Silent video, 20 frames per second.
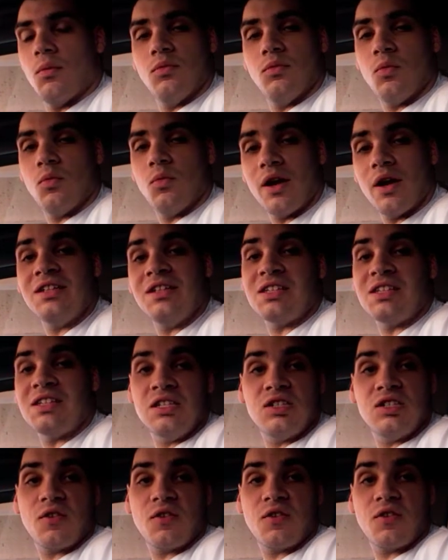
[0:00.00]
What is
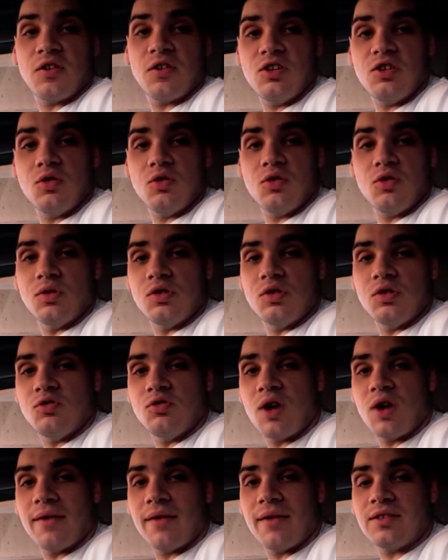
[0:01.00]
easier for you when you
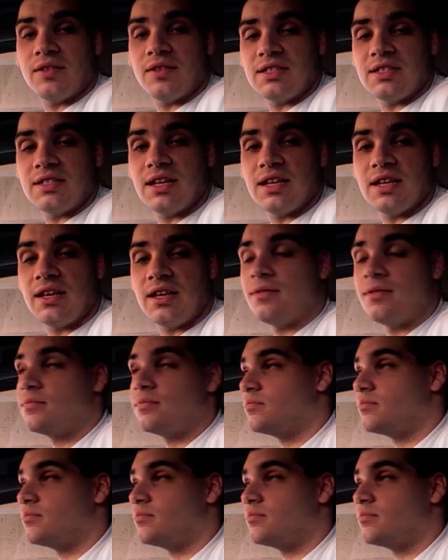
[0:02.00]
drive to the city?